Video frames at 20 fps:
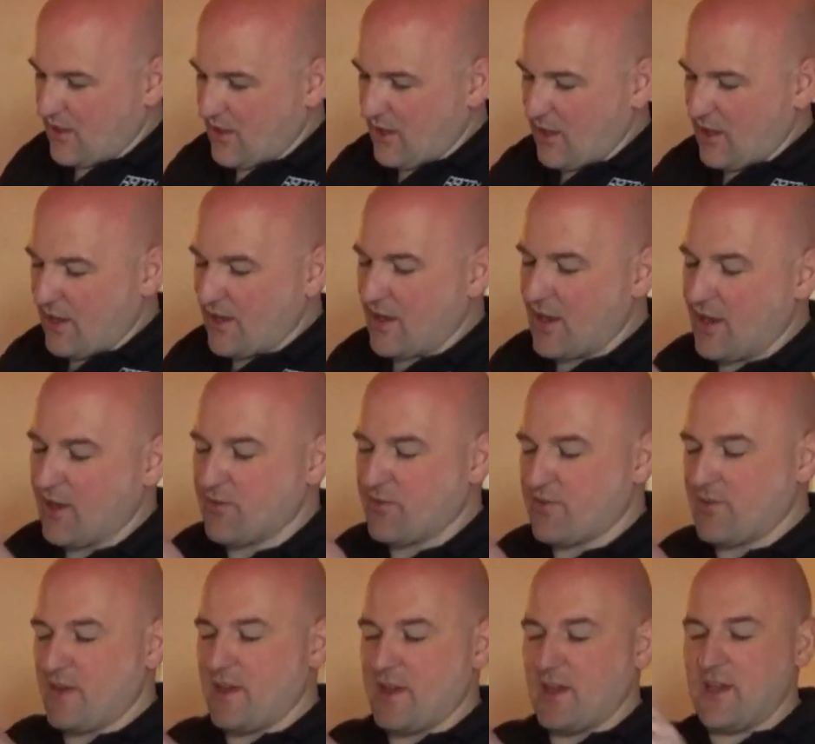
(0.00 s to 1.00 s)
I
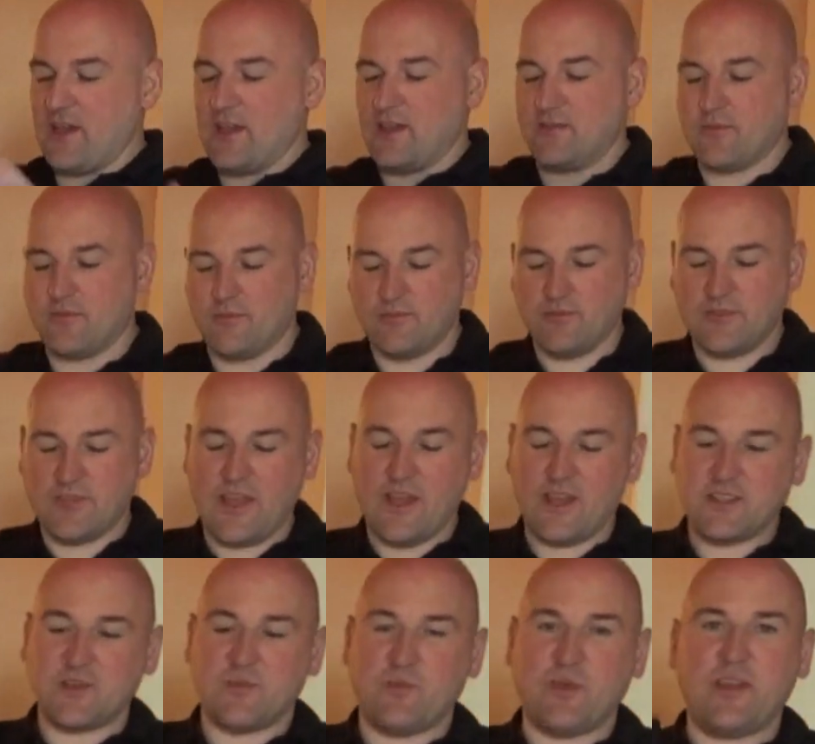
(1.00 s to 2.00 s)
have a
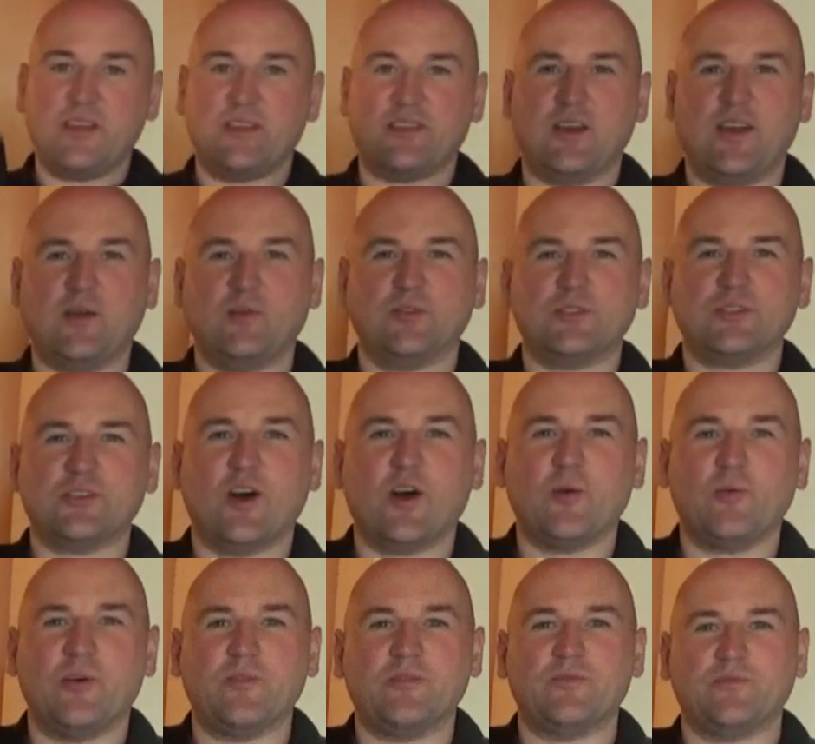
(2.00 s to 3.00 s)
Dare to Be thermal
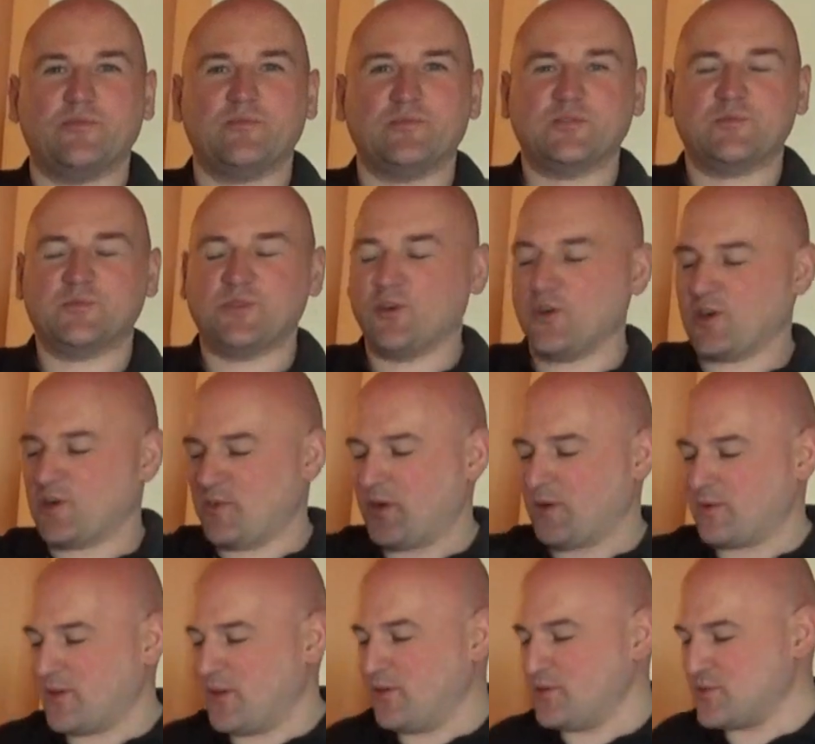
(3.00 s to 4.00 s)
top. I've talked
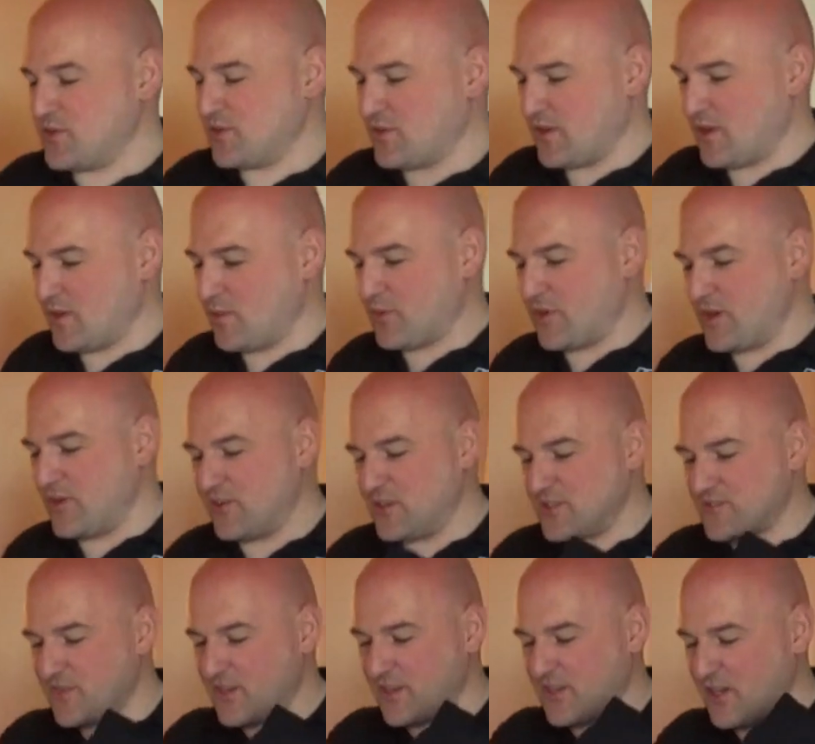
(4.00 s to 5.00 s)
about those in a previous
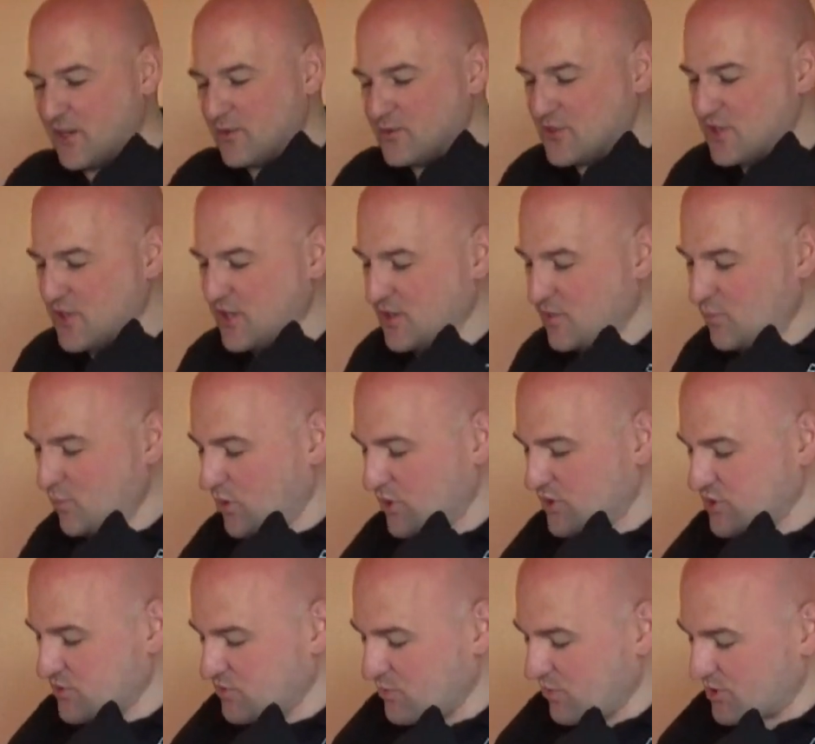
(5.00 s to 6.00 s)
video, so you can
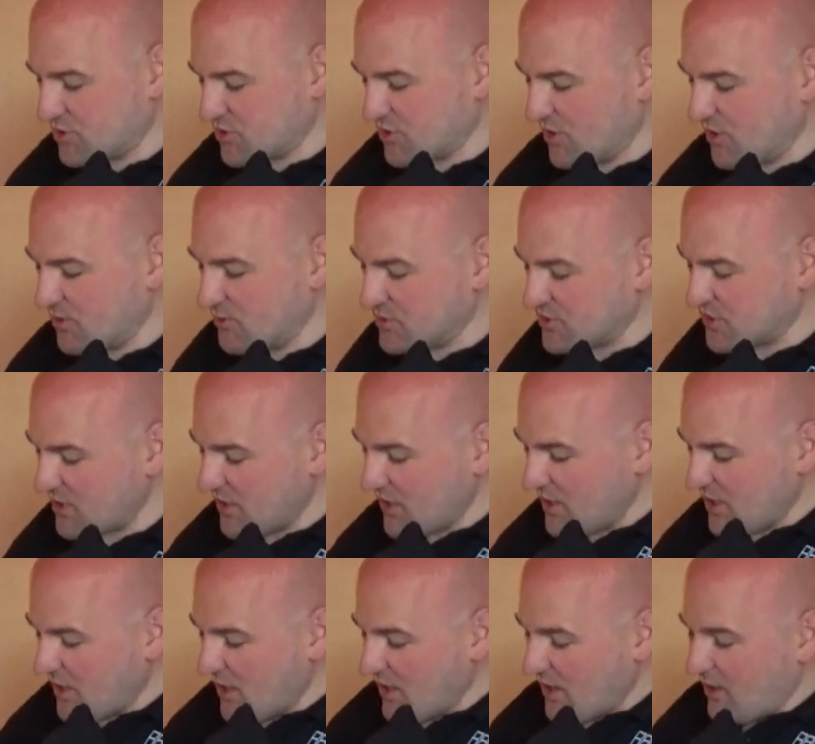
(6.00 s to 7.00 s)
watch those.
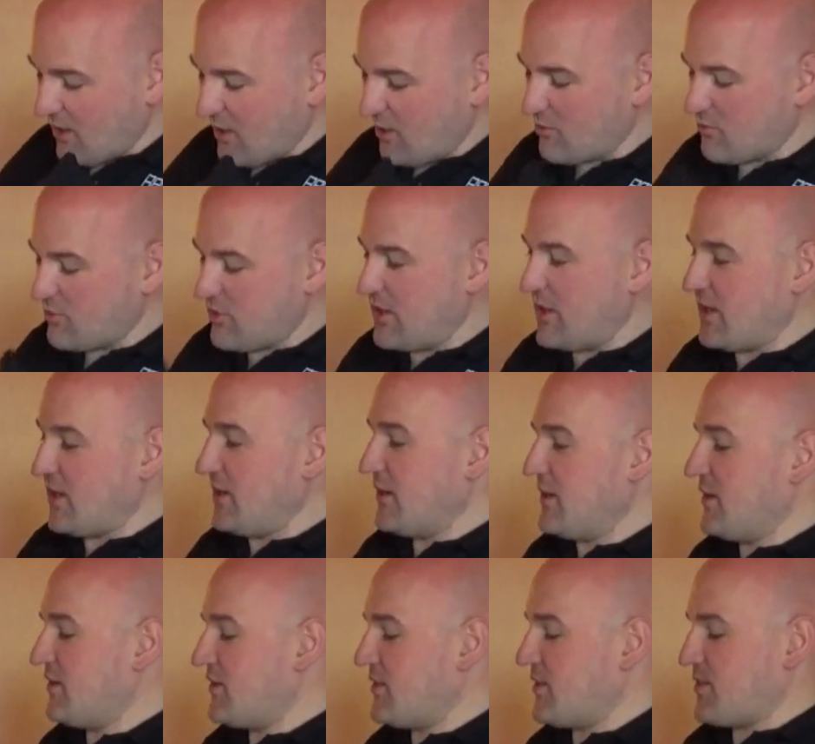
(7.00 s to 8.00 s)
A
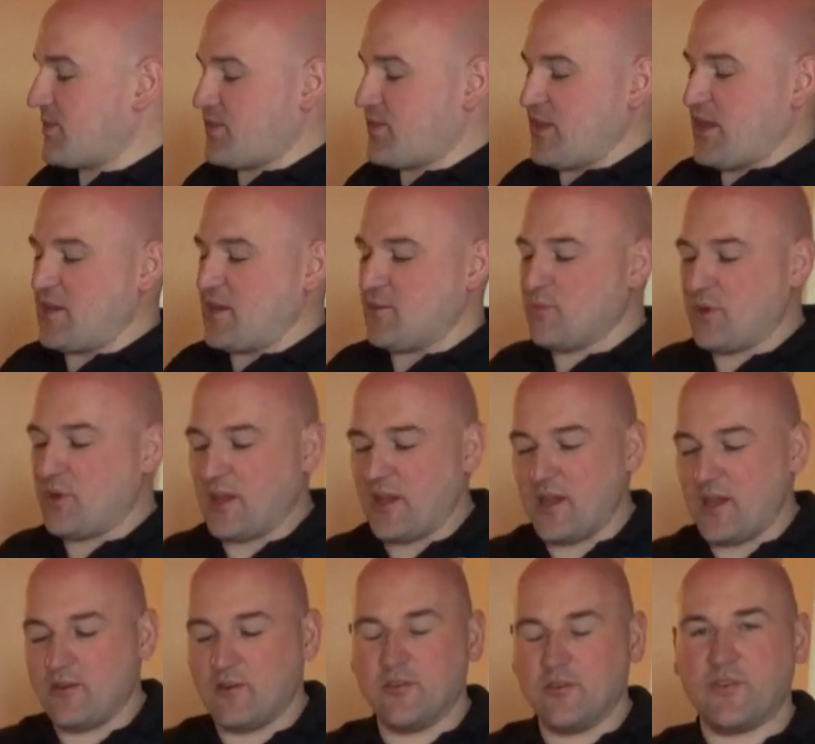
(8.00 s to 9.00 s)
really thin
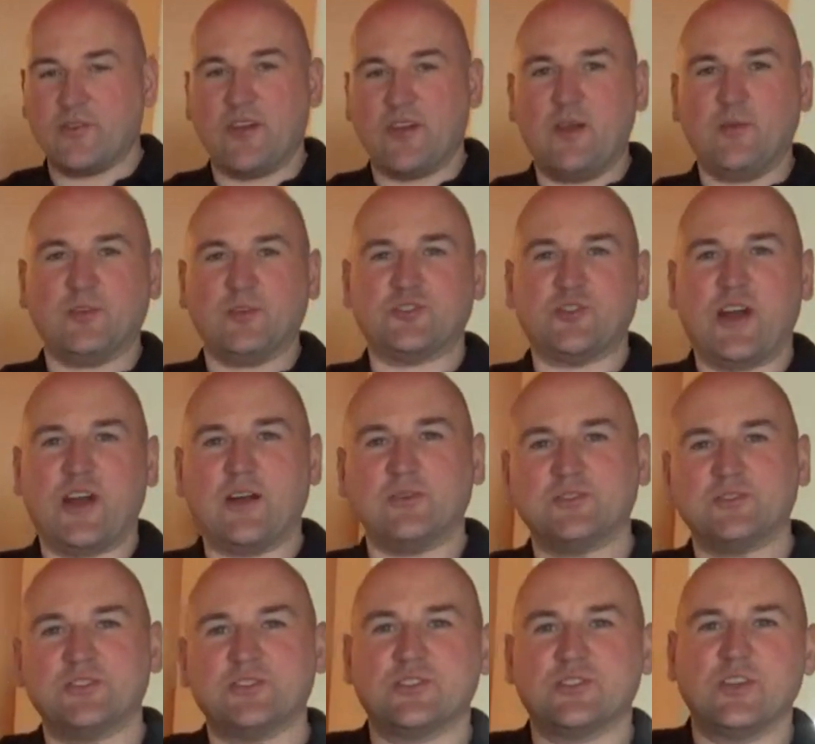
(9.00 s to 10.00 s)
pair of thermal
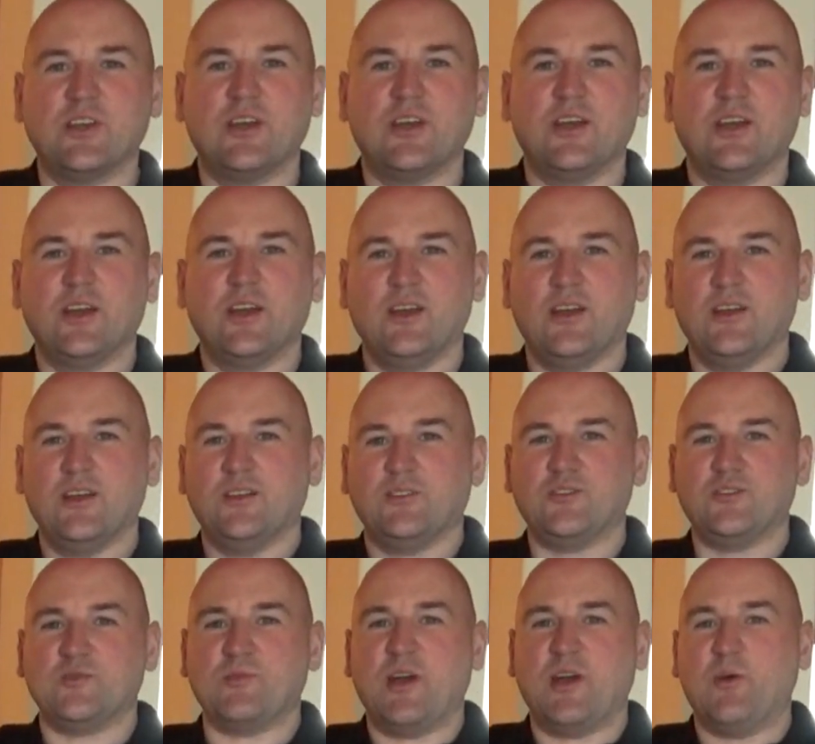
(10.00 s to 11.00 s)
trousers.
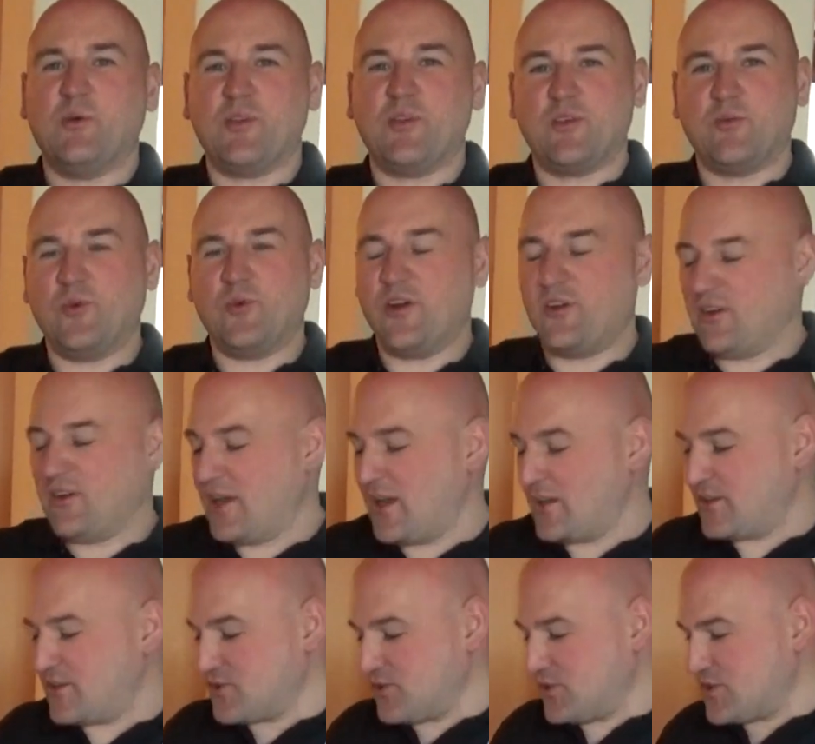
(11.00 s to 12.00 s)
Doesn't matter whether I'm wearing
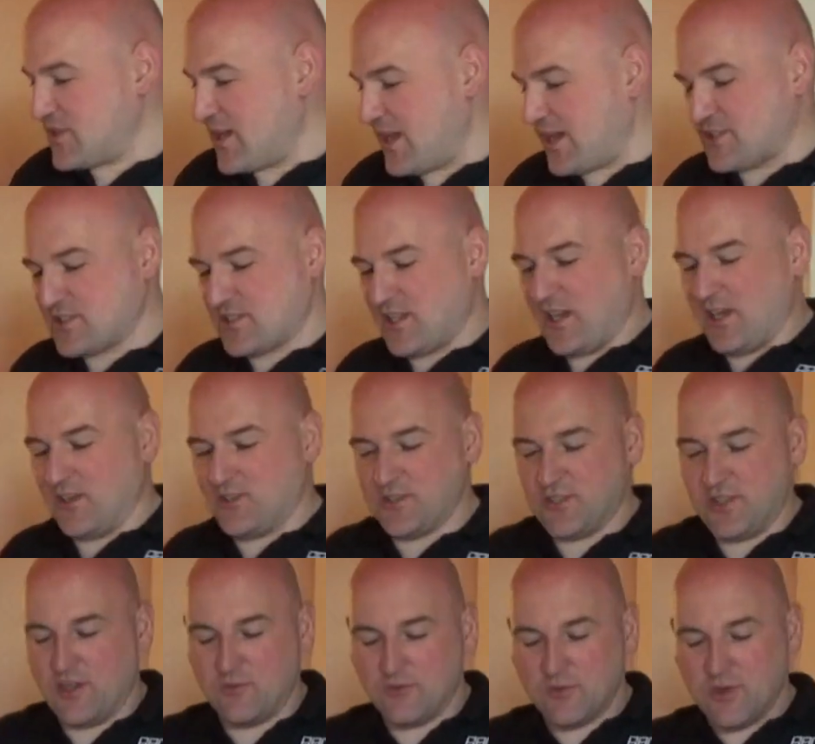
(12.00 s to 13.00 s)
leathers or textiles,
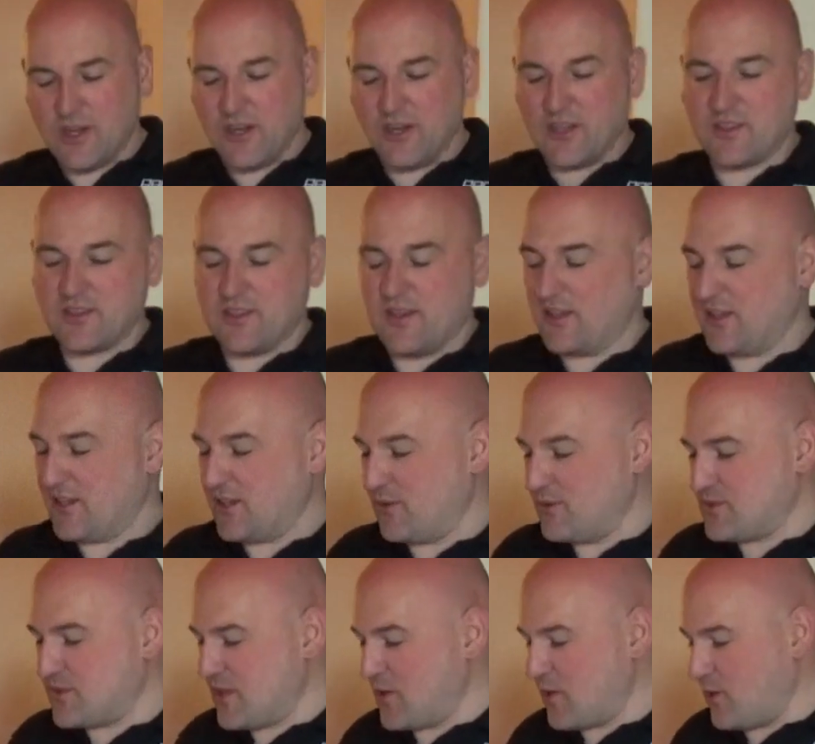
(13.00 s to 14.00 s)
they're really thin, they
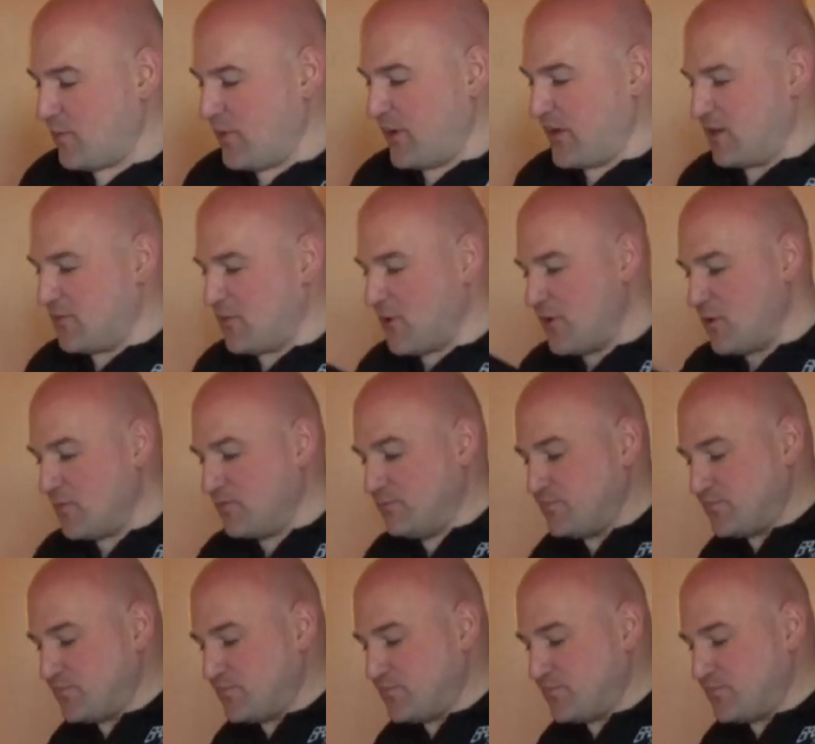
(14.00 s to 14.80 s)
don't take up any room.